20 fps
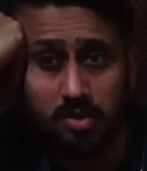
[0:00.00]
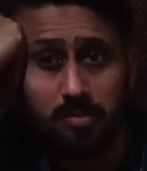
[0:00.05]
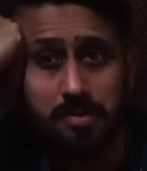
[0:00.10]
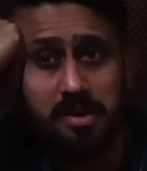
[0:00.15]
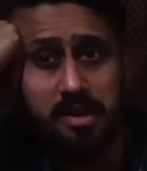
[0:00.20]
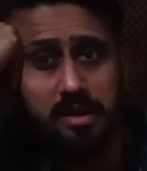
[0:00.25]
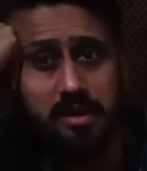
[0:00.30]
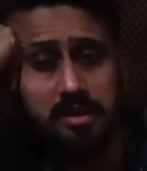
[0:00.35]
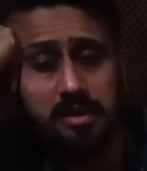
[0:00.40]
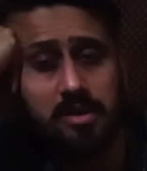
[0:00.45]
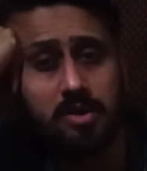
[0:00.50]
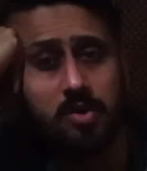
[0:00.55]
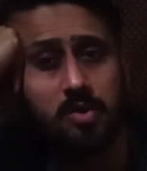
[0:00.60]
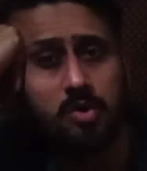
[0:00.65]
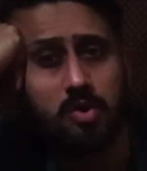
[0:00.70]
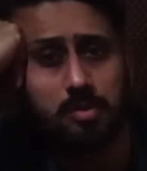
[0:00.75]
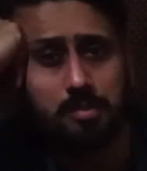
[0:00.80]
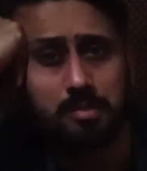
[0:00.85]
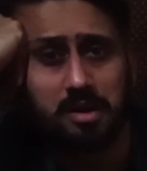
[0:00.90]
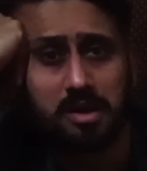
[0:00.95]
open angle
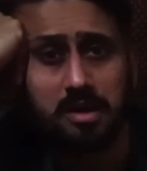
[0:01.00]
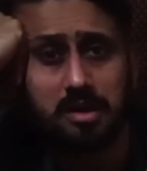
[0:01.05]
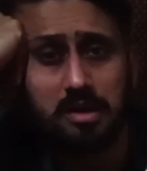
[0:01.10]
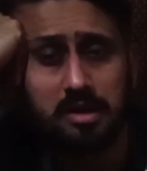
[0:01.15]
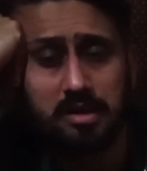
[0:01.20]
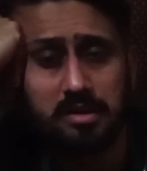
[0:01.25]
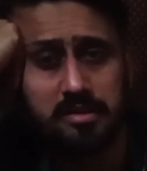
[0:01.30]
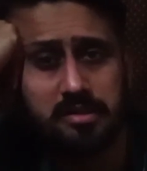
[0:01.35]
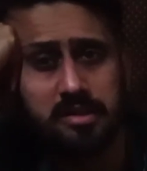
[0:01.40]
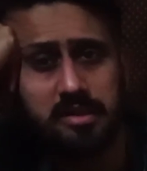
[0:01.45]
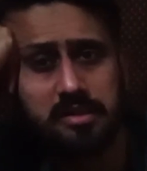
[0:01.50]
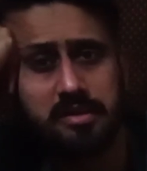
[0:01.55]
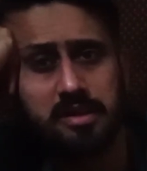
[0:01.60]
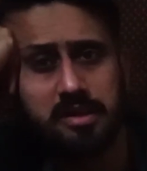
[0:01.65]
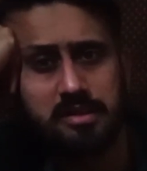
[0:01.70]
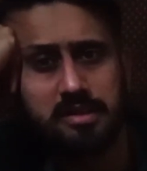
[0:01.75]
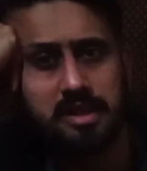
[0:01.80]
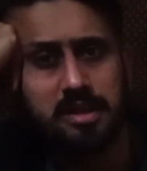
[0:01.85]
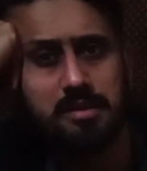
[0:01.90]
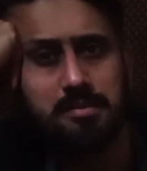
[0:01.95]
glaucoma, the
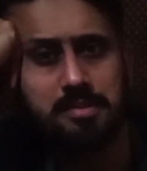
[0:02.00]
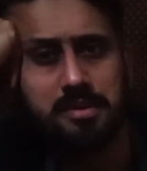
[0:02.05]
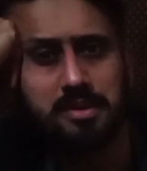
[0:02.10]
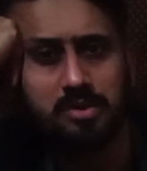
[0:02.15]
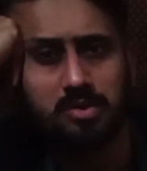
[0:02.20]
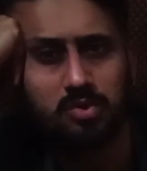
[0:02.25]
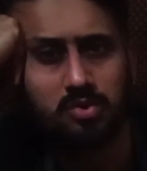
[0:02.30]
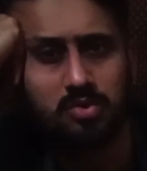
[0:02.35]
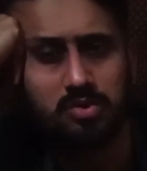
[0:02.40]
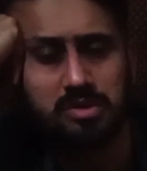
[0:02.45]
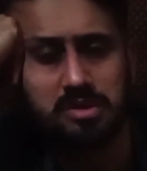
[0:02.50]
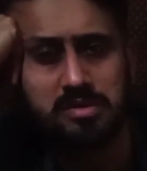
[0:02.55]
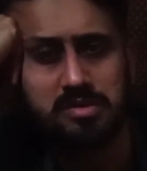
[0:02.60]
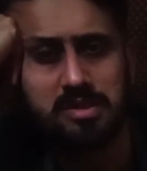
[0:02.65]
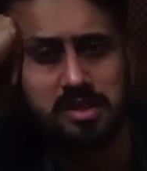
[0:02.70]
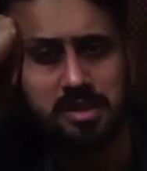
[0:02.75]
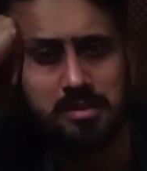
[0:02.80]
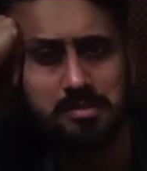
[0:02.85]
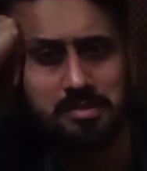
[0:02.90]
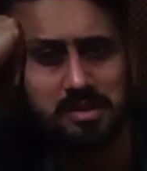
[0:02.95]
drug therapy includes the
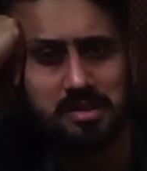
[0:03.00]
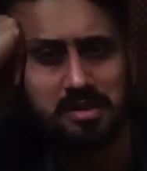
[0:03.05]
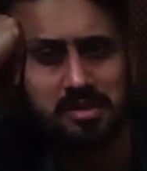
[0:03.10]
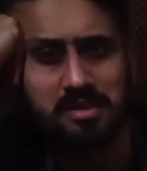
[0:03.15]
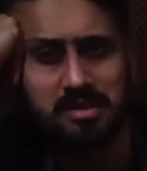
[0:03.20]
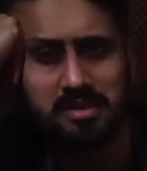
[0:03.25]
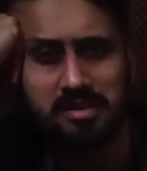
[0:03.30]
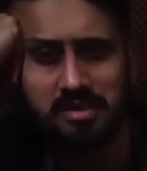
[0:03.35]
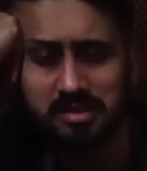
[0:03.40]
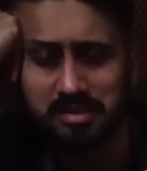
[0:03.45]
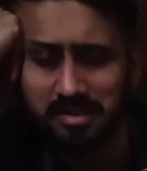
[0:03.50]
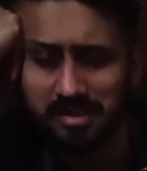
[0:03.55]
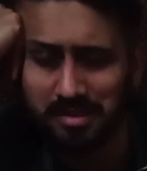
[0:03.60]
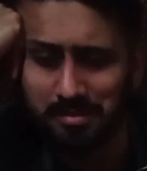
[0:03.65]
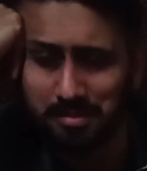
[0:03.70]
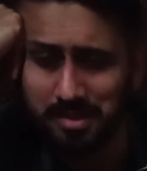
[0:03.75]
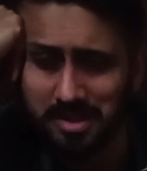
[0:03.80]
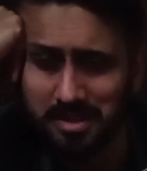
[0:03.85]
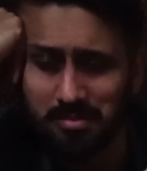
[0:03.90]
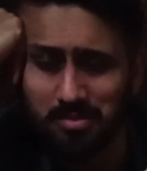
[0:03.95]
same
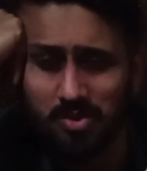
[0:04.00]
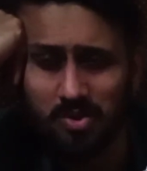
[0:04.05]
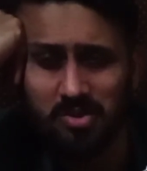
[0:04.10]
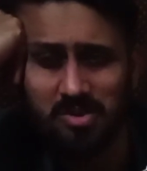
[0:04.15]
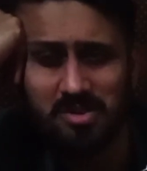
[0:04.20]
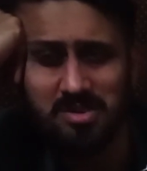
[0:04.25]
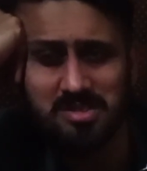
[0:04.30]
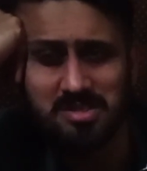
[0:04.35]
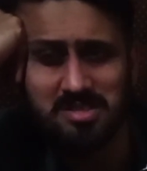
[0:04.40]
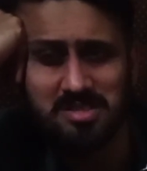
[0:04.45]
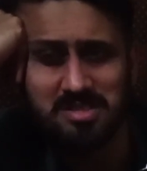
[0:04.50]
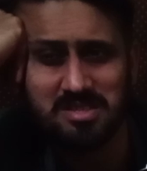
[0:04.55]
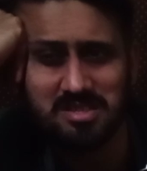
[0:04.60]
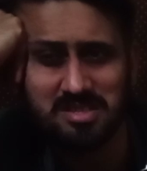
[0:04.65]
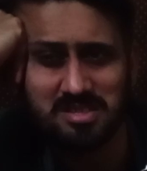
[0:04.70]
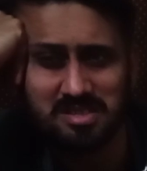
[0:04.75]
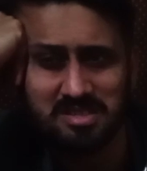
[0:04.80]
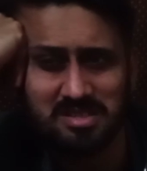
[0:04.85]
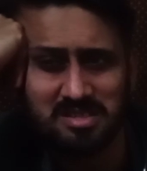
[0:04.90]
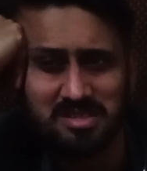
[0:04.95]
beta blockers,
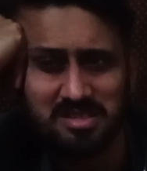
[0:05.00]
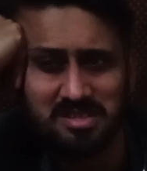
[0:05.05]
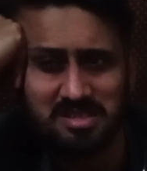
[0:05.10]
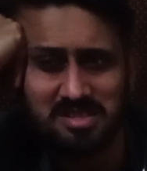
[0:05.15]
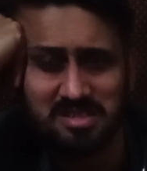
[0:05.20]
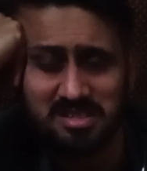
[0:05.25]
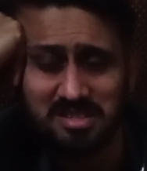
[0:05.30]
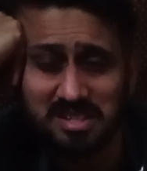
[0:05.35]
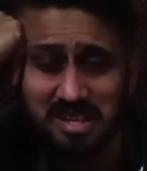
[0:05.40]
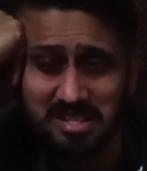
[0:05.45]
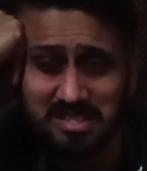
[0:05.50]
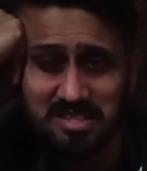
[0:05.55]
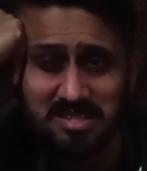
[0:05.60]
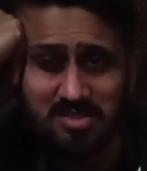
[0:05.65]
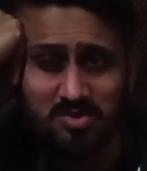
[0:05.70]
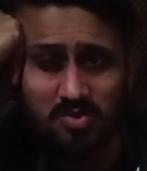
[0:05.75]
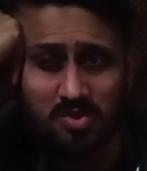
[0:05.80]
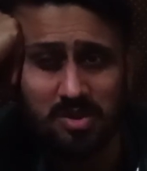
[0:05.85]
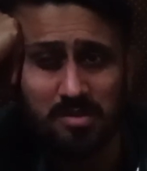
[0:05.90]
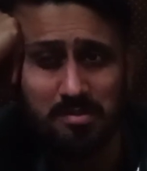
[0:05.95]

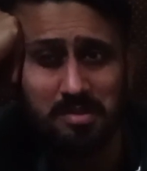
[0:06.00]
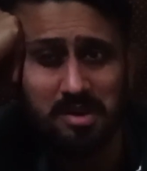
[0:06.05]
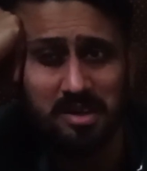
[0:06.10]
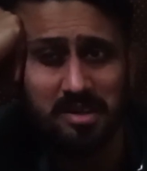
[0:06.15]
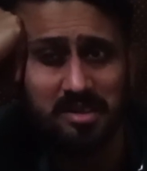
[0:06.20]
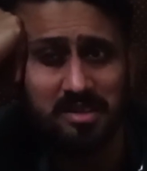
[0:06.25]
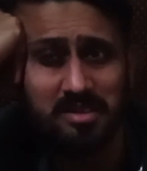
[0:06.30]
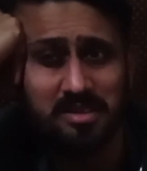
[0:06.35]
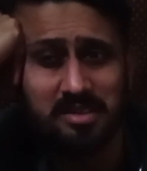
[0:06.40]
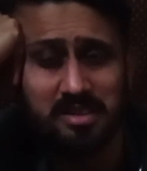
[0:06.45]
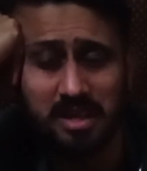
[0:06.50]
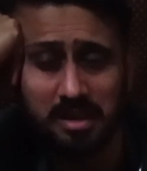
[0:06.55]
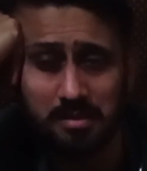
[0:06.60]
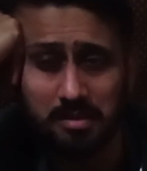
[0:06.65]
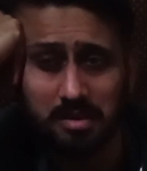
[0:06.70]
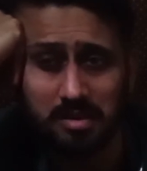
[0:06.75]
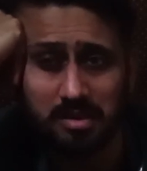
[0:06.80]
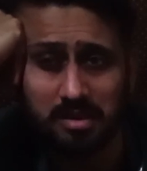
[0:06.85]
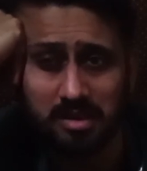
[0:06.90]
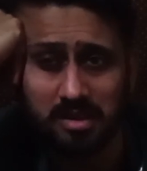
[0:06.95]
acetazolamide,
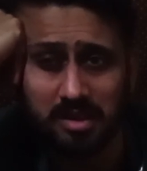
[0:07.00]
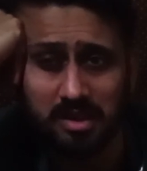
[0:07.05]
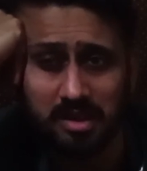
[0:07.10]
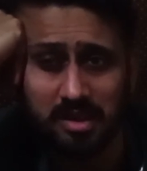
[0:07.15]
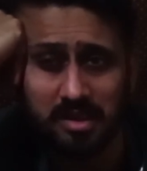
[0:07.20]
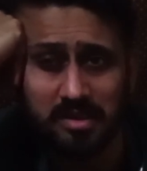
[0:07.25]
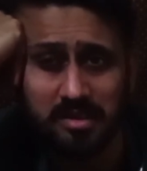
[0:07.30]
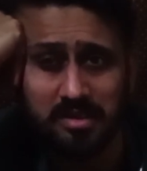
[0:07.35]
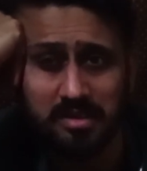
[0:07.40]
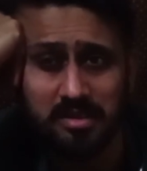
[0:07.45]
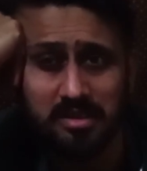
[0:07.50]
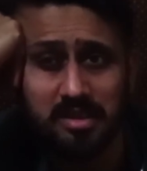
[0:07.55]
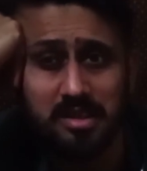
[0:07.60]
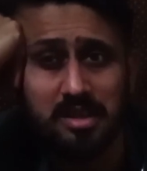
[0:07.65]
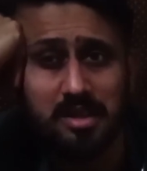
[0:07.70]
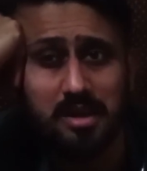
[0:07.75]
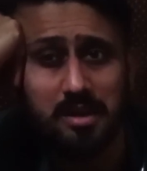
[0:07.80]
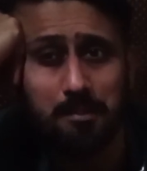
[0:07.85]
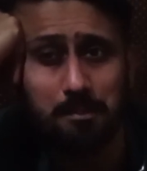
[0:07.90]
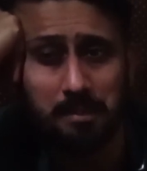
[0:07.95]
and
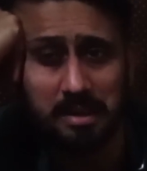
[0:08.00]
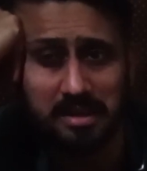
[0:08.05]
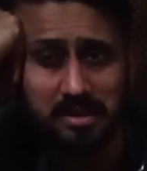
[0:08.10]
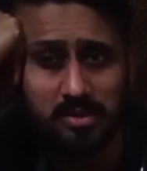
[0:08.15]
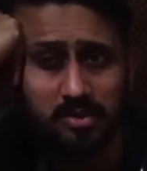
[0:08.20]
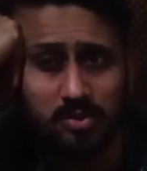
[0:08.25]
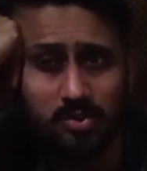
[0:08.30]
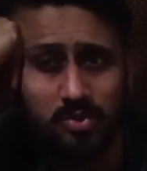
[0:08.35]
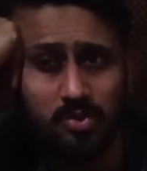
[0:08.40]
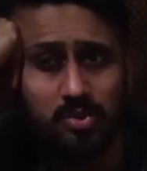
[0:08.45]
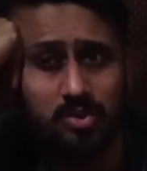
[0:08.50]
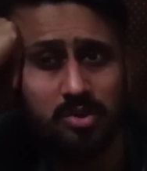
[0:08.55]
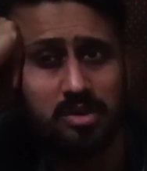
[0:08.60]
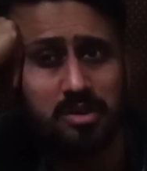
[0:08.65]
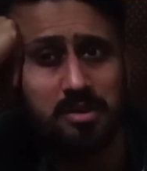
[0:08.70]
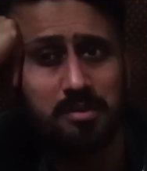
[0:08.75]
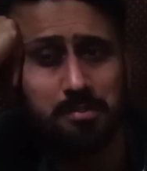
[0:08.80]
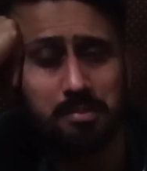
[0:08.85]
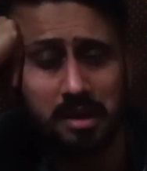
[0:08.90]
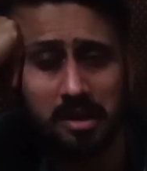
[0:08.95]

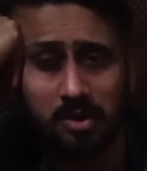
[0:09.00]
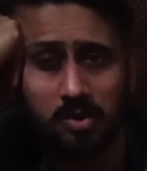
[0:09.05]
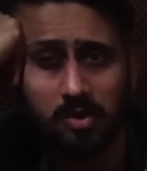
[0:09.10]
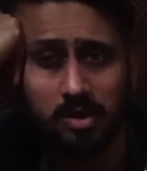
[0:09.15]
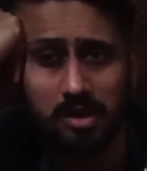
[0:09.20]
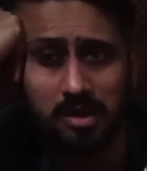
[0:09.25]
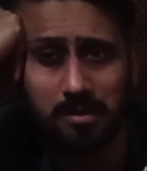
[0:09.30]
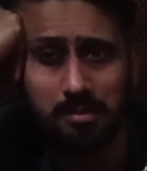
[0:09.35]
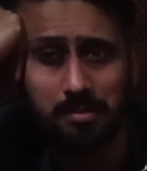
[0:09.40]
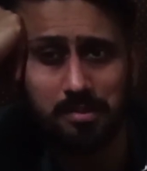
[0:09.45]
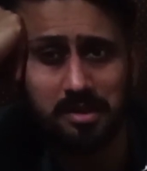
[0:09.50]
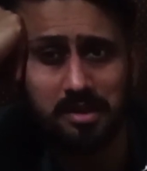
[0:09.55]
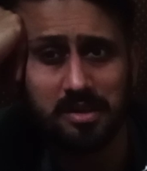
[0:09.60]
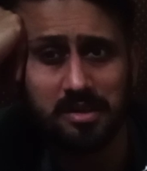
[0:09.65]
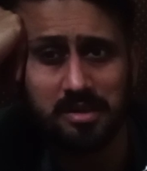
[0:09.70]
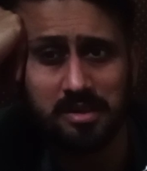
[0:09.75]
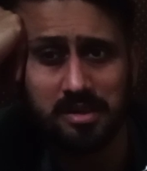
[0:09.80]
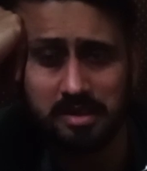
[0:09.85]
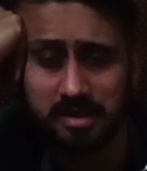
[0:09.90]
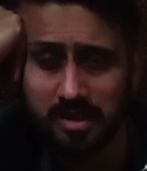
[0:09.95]
mannitol,
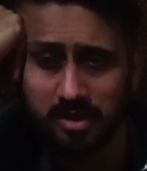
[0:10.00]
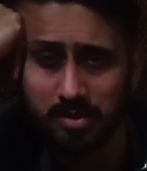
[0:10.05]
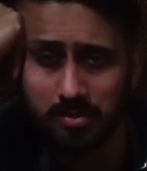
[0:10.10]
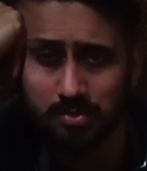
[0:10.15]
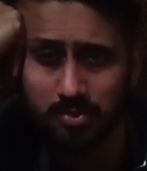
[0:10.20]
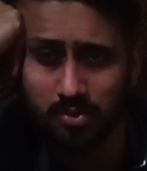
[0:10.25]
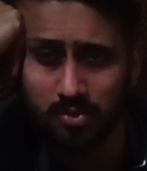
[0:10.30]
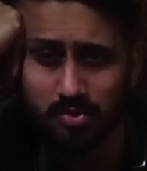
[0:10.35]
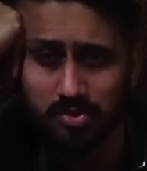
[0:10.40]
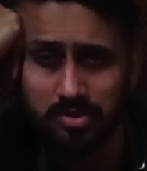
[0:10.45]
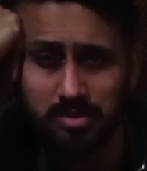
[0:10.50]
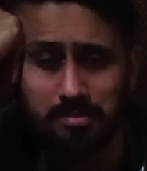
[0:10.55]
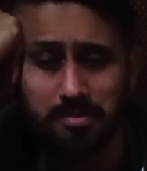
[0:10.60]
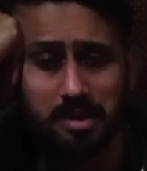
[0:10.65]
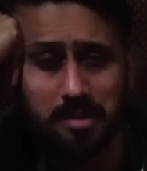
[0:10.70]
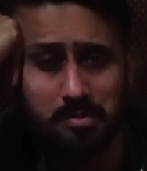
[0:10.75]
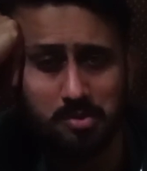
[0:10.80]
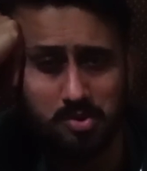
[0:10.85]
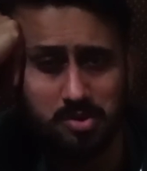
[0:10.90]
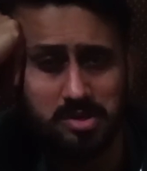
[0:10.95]
pilocarpine, latanoprost,
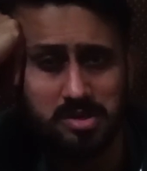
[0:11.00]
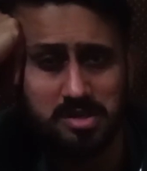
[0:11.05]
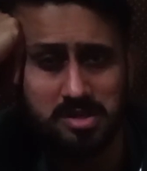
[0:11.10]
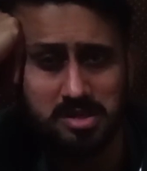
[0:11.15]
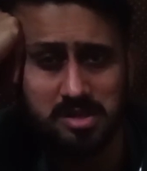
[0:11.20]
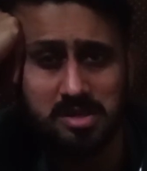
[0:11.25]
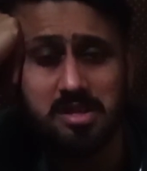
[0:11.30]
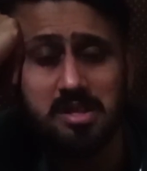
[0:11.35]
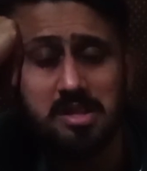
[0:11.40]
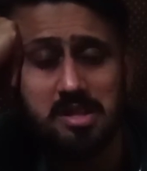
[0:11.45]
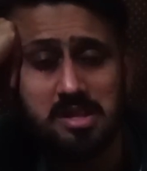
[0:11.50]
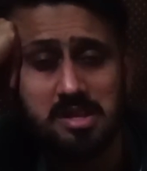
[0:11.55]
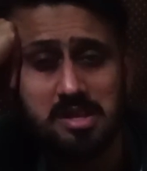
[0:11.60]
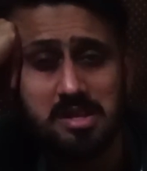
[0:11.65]
brimonidine.